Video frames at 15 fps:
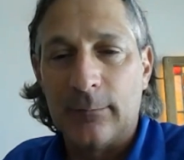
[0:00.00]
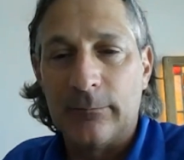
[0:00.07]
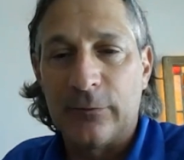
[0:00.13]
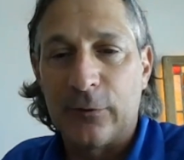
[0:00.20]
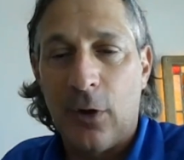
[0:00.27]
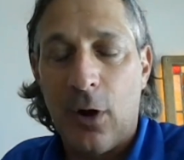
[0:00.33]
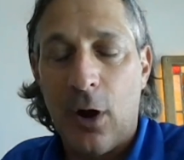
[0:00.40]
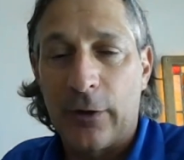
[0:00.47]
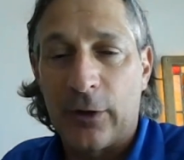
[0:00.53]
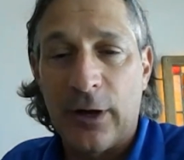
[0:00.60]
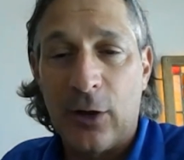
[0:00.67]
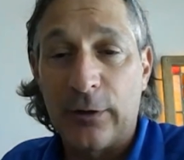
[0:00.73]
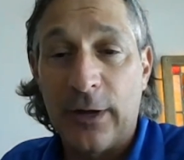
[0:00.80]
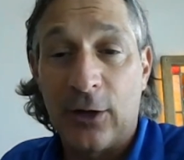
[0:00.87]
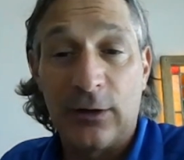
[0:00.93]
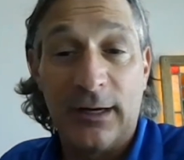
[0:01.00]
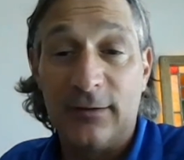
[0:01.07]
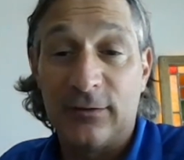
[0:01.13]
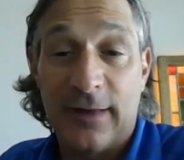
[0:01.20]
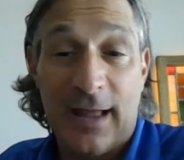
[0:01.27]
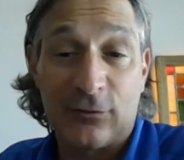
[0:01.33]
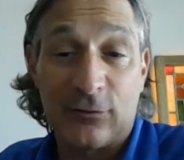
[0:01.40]
um, for all their
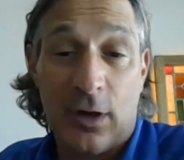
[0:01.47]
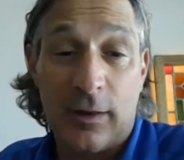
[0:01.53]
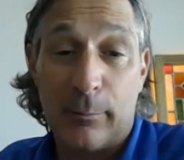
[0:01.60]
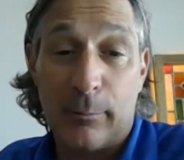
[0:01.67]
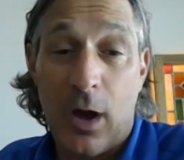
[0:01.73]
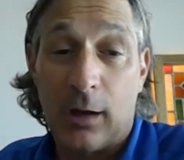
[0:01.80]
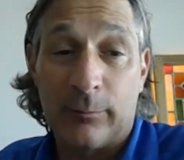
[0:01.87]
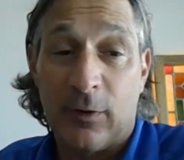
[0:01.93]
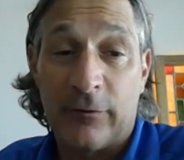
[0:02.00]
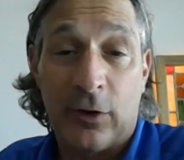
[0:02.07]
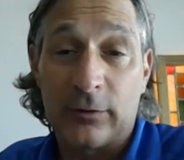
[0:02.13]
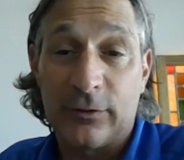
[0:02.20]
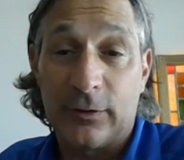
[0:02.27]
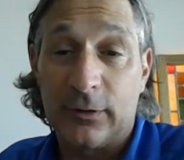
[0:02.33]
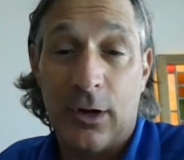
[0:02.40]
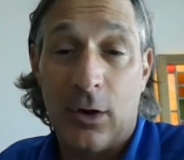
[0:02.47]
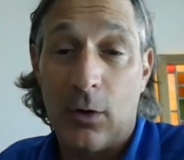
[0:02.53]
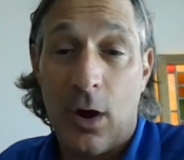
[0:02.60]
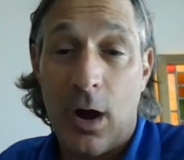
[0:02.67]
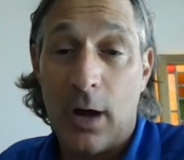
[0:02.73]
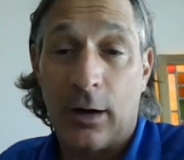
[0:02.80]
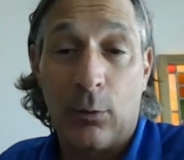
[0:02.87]
healthcare needs. And that's on the bottom of our,
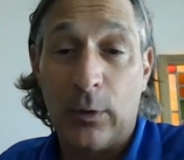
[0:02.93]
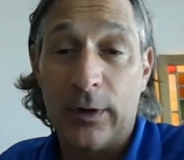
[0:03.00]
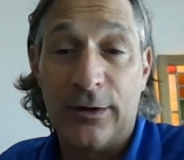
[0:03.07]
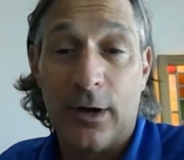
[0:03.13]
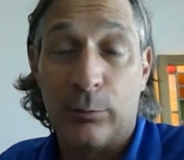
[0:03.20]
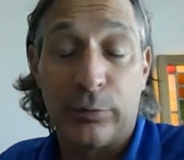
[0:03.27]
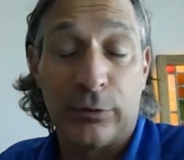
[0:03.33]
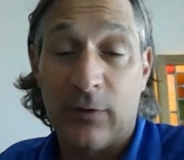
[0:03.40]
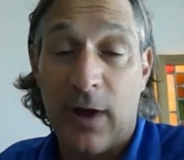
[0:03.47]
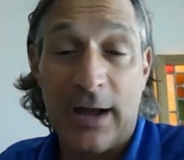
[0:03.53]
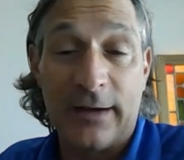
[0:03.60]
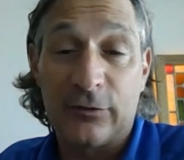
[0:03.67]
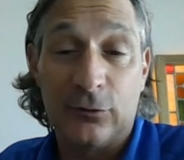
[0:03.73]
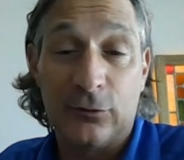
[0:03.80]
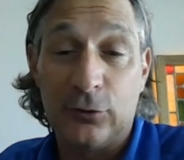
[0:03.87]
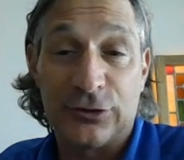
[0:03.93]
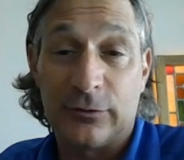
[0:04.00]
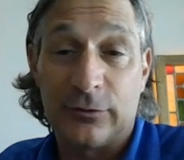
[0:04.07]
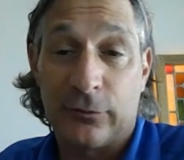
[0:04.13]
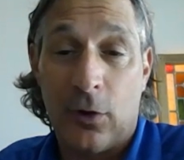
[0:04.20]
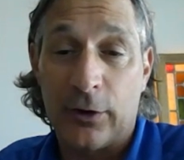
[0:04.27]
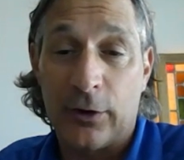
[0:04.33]
you know, on our window, providing
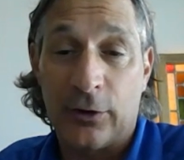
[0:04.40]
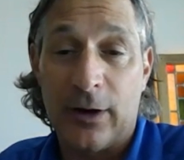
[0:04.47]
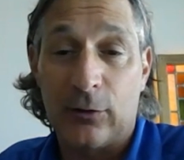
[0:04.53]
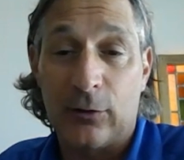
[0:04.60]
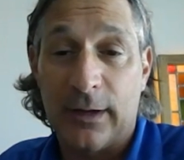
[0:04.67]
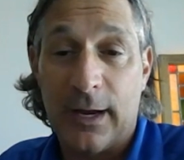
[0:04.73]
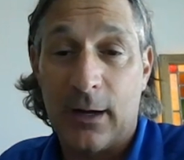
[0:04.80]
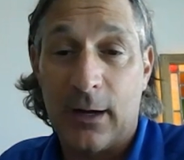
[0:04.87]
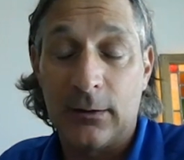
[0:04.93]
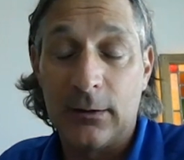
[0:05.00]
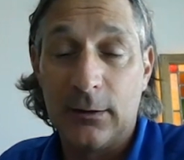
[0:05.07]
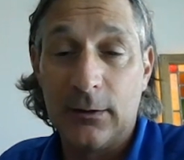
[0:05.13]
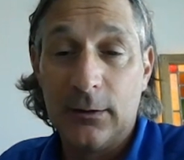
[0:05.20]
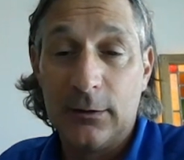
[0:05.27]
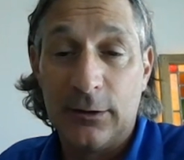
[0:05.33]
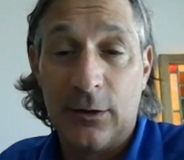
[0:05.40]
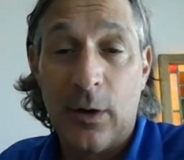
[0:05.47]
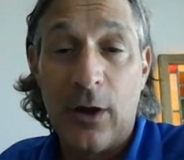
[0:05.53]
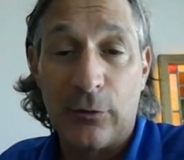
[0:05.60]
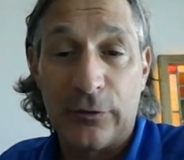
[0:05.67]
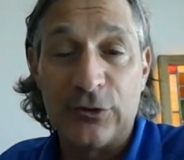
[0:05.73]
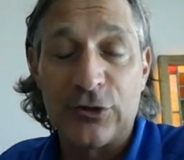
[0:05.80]
solutions for all your healthcare,
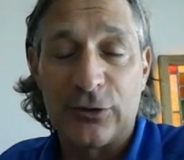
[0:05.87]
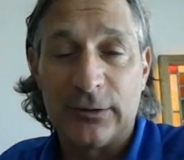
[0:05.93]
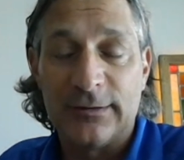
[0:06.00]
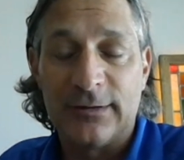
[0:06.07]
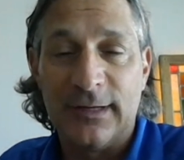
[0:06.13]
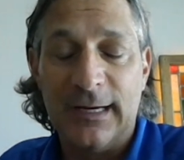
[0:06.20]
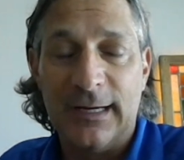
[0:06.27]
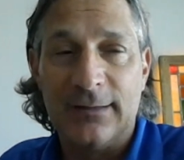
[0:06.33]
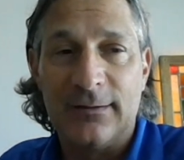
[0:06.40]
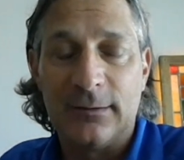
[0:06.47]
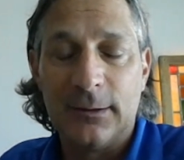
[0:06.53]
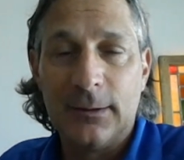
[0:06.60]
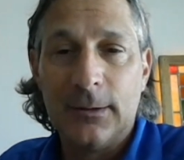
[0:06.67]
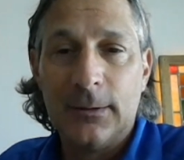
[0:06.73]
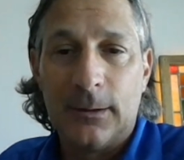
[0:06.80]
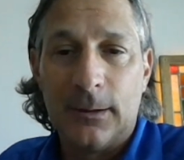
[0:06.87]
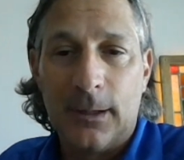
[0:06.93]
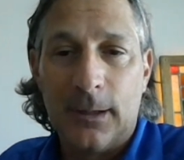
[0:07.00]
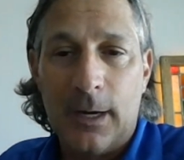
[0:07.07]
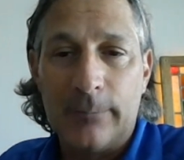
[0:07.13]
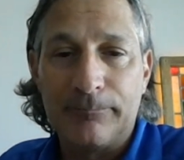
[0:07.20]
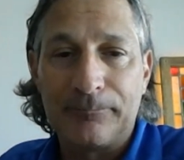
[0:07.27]
you know, health insurance needs.
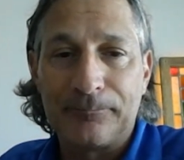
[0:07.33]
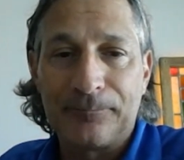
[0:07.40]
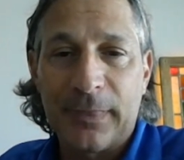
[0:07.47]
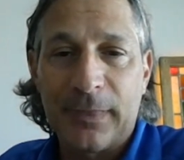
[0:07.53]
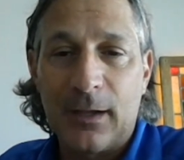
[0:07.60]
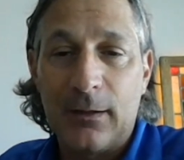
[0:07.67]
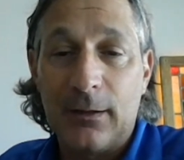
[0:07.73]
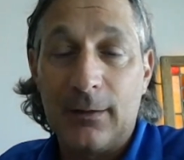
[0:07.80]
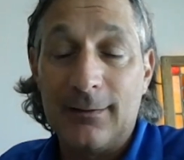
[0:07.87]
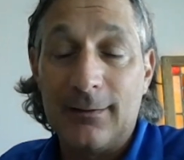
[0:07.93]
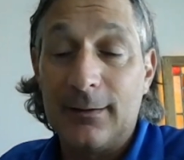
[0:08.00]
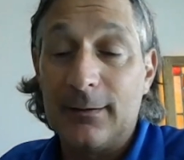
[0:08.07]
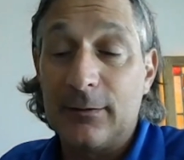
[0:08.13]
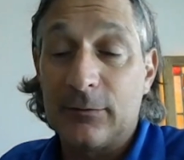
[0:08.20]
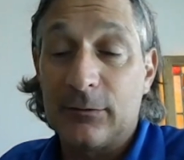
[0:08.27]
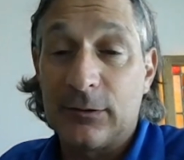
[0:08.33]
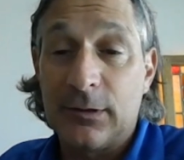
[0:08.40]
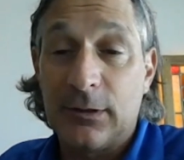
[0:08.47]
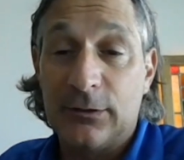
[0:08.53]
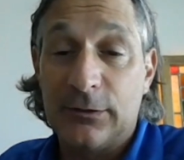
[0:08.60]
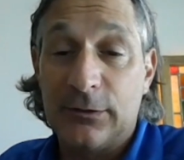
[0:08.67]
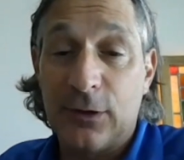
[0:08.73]
Um,
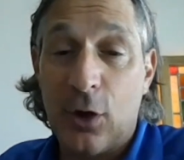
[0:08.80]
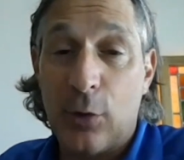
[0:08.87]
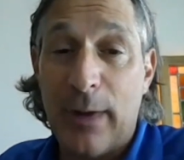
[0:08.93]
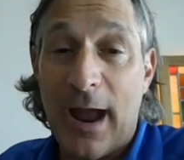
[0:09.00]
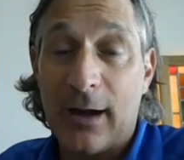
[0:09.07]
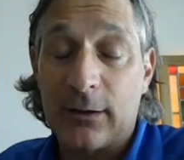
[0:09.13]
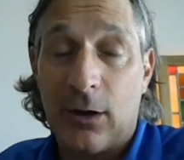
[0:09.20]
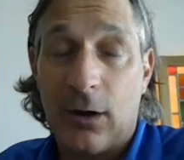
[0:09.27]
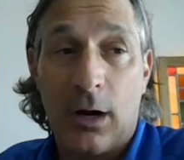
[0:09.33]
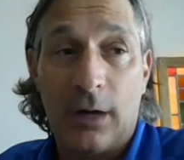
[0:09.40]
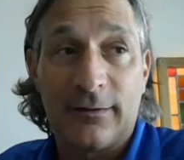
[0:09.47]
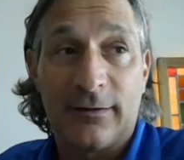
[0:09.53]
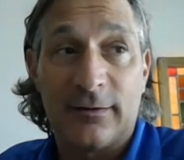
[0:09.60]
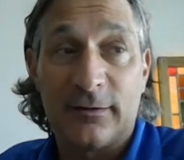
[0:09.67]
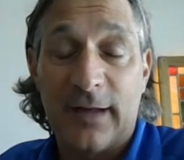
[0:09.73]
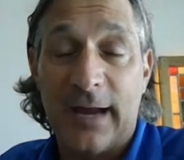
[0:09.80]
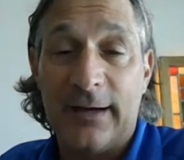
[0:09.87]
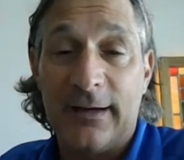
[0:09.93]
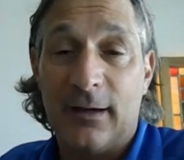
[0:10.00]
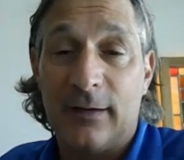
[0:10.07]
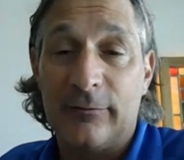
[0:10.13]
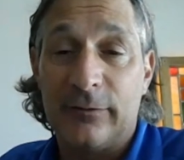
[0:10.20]
to, to go back to art, the
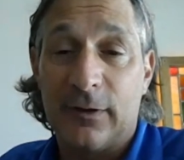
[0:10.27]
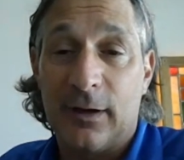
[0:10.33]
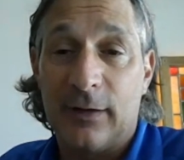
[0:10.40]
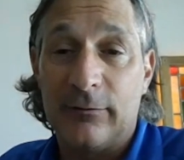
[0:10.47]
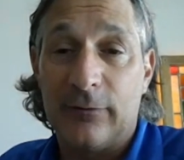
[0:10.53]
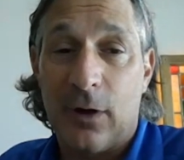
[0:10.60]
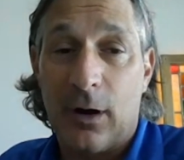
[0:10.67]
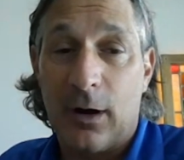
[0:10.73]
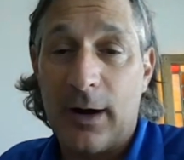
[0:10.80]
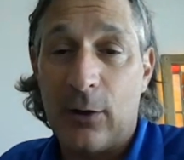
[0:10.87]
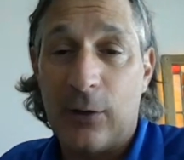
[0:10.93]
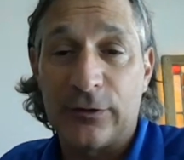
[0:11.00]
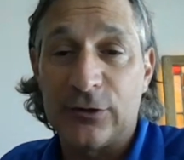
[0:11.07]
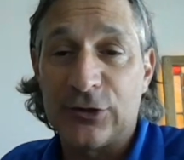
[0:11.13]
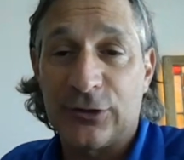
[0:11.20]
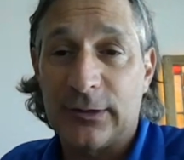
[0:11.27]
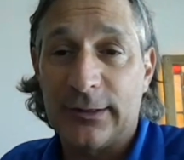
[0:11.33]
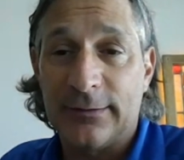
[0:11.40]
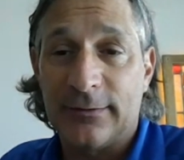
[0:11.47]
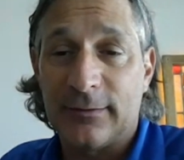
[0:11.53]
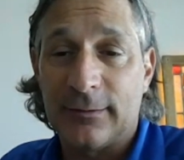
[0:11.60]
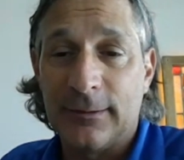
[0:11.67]
state of, of our health
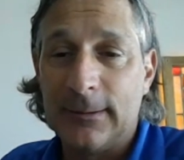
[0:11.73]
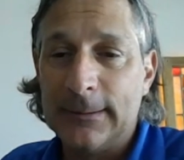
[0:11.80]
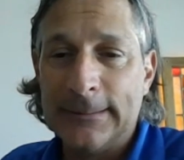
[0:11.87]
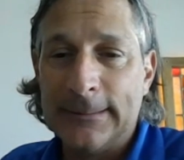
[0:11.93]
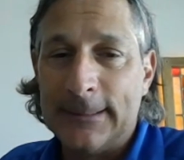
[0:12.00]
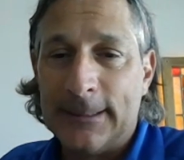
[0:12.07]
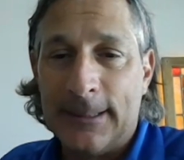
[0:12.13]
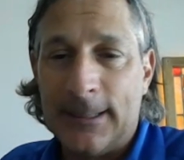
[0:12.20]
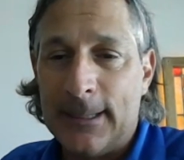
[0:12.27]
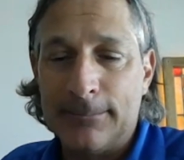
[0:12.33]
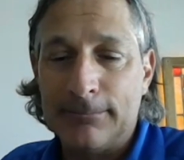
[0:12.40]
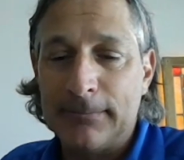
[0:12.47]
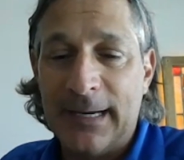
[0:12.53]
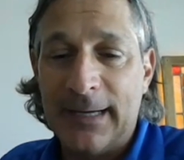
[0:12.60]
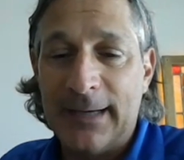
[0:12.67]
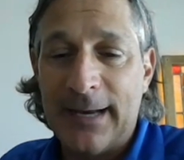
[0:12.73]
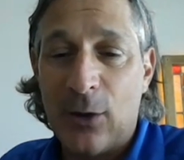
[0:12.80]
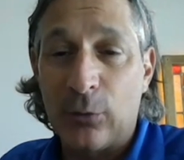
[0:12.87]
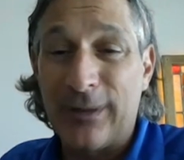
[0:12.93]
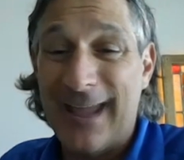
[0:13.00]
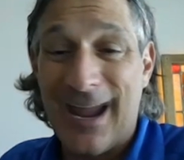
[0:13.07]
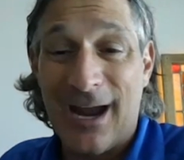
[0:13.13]
insurance um,
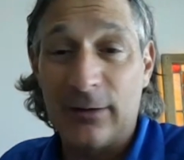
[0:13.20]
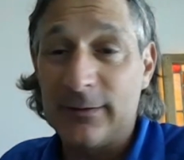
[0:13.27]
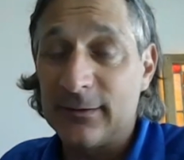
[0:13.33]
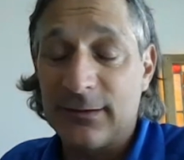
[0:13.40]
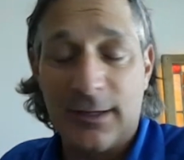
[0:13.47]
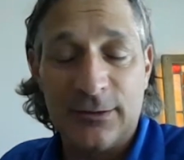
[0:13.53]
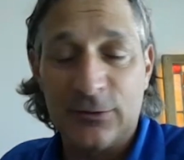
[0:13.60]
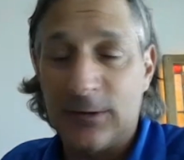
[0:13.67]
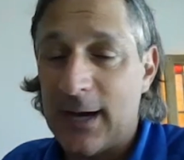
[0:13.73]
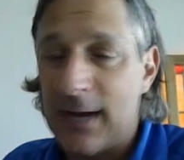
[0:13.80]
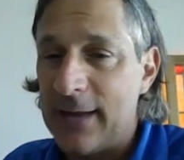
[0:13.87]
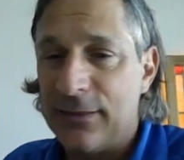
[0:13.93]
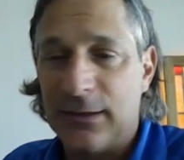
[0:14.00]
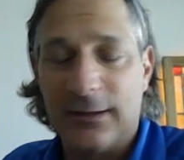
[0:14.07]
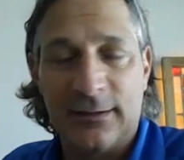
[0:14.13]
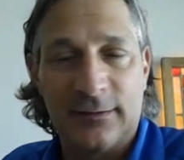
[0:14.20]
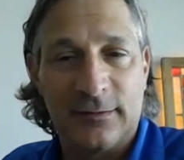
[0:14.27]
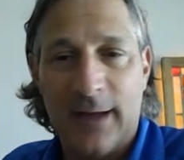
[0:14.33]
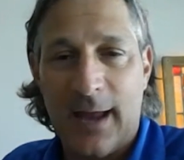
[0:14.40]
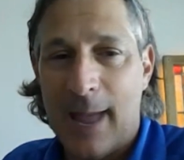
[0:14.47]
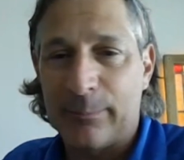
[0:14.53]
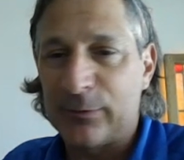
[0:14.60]
and healthcare in this country, I
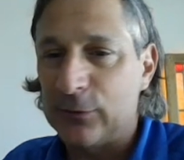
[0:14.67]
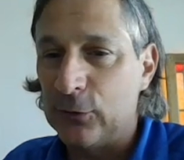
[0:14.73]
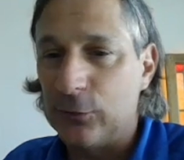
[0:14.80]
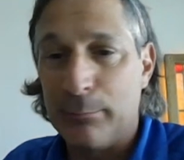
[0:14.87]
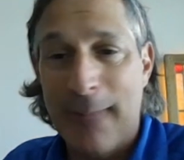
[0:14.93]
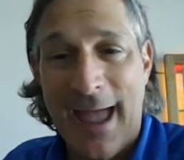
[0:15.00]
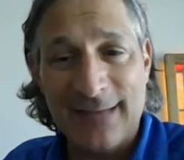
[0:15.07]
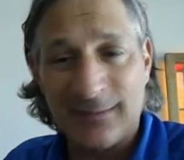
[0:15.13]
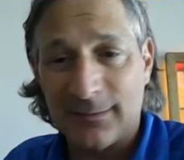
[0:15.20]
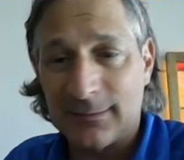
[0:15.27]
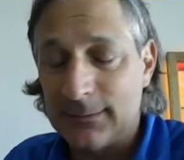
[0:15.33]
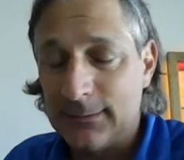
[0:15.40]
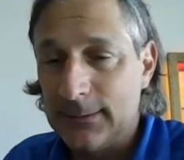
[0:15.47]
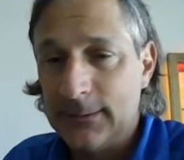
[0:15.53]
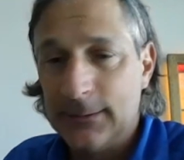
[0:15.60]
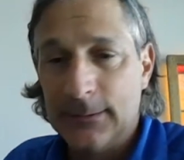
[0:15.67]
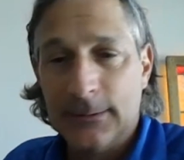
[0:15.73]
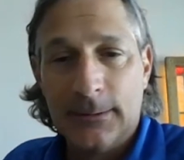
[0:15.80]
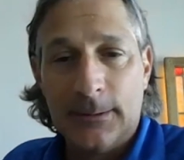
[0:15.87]
think it's an absolute mess.